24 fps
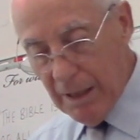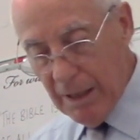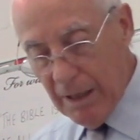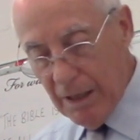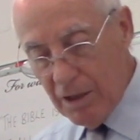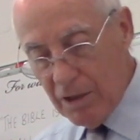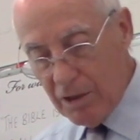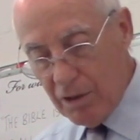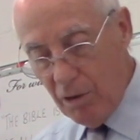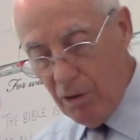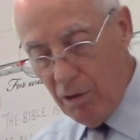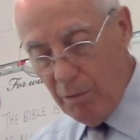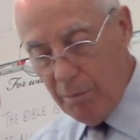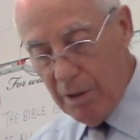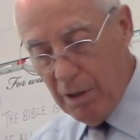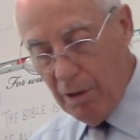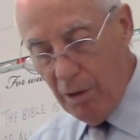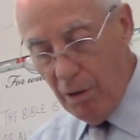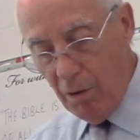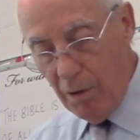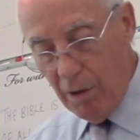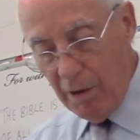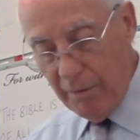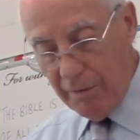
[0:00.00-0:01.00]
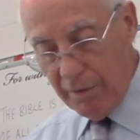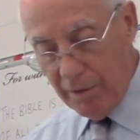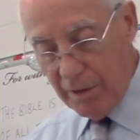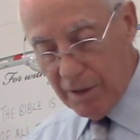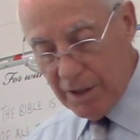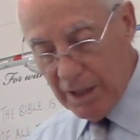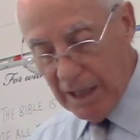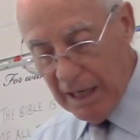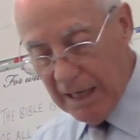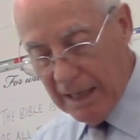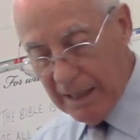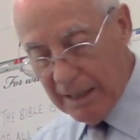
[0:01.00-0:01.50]
So Manoah,
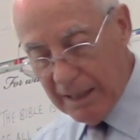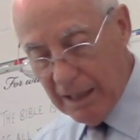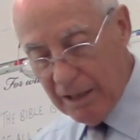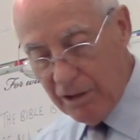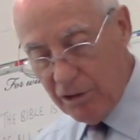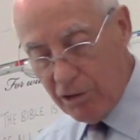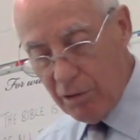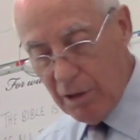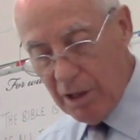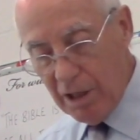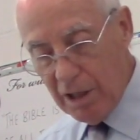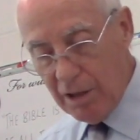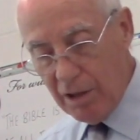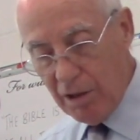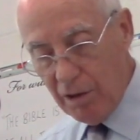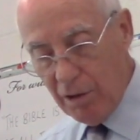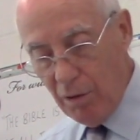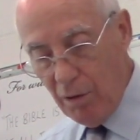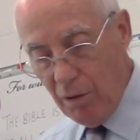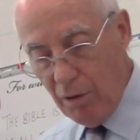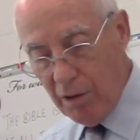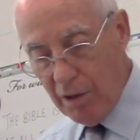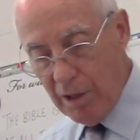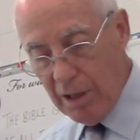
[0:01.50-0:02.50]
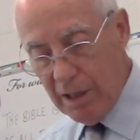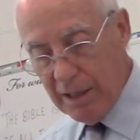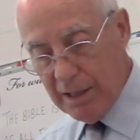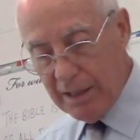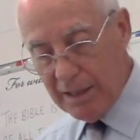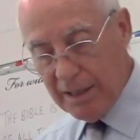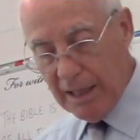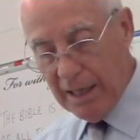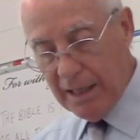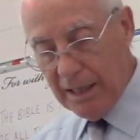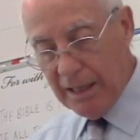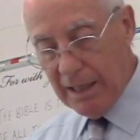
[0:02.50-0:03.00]
verse 8, entreated the Lord and
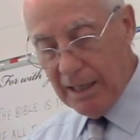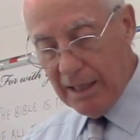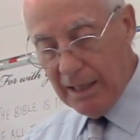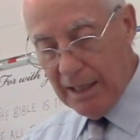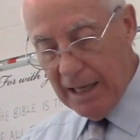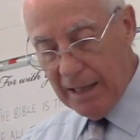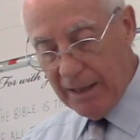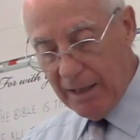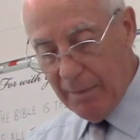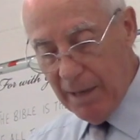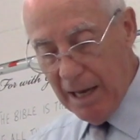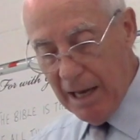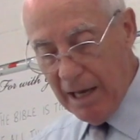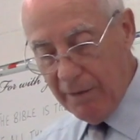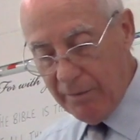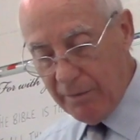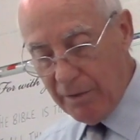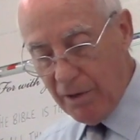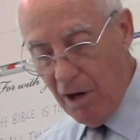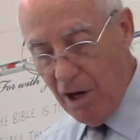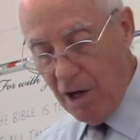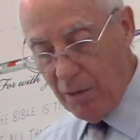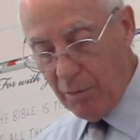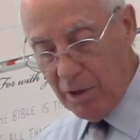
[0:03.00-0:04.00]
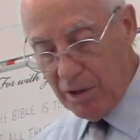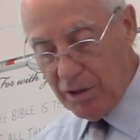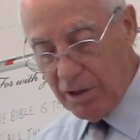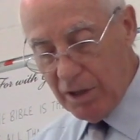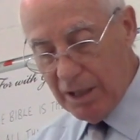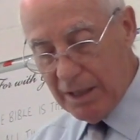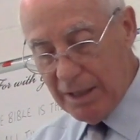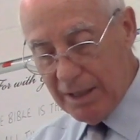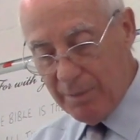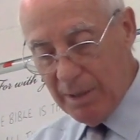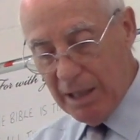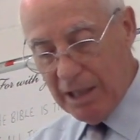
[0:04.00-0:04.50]
said, let the man of God which
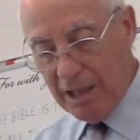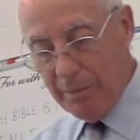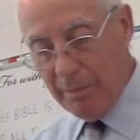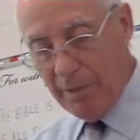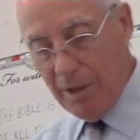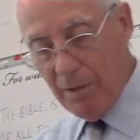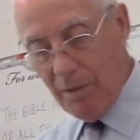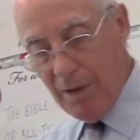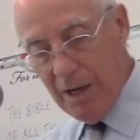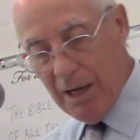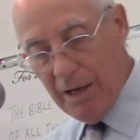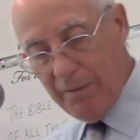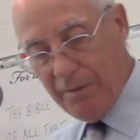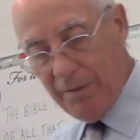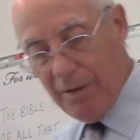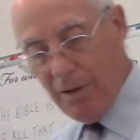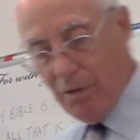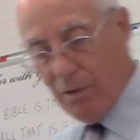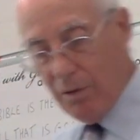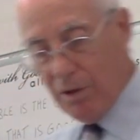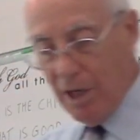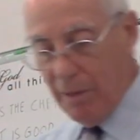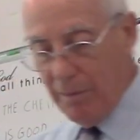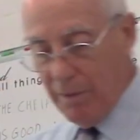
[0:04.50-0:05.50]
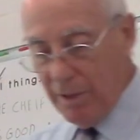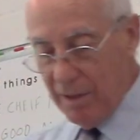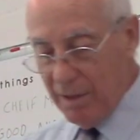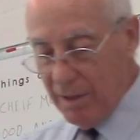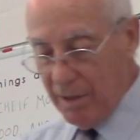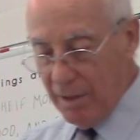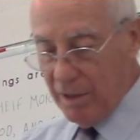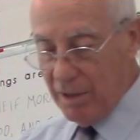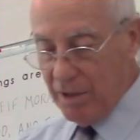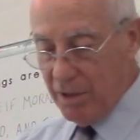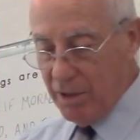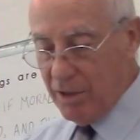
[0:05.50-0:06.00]
did speak to my wife, come
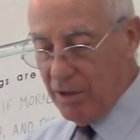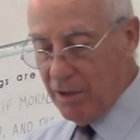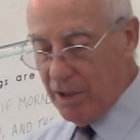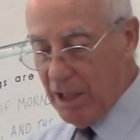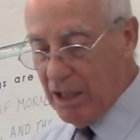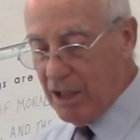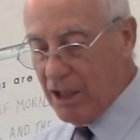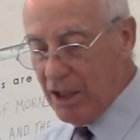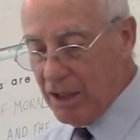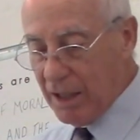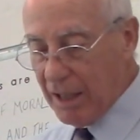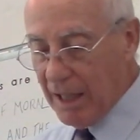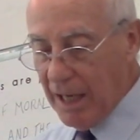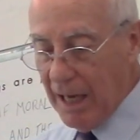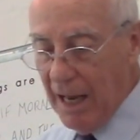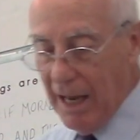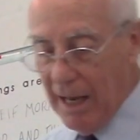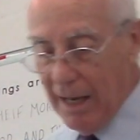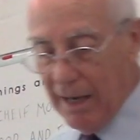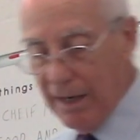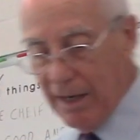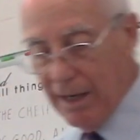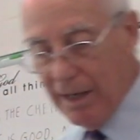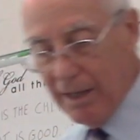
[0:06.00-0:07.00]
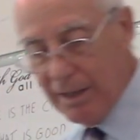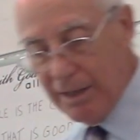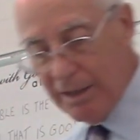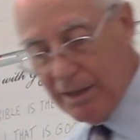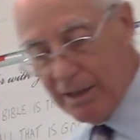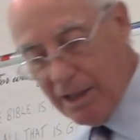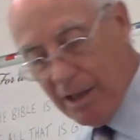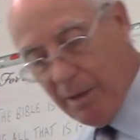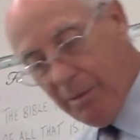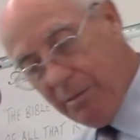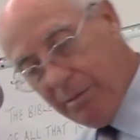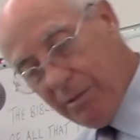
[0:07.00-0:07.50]
and teach us again.
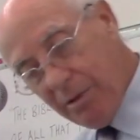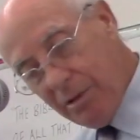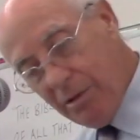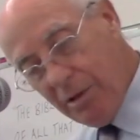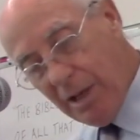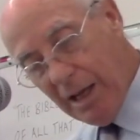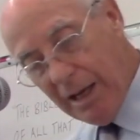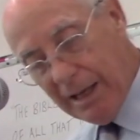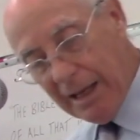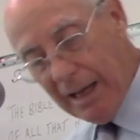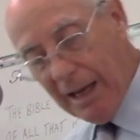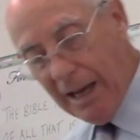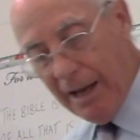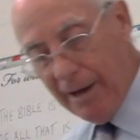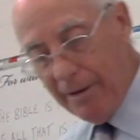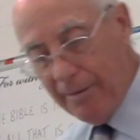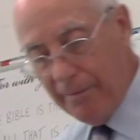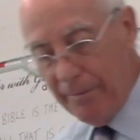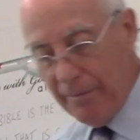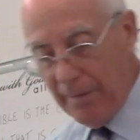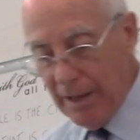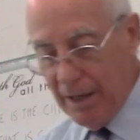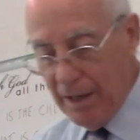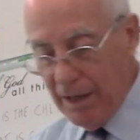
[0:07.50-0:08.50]
Don't do that again.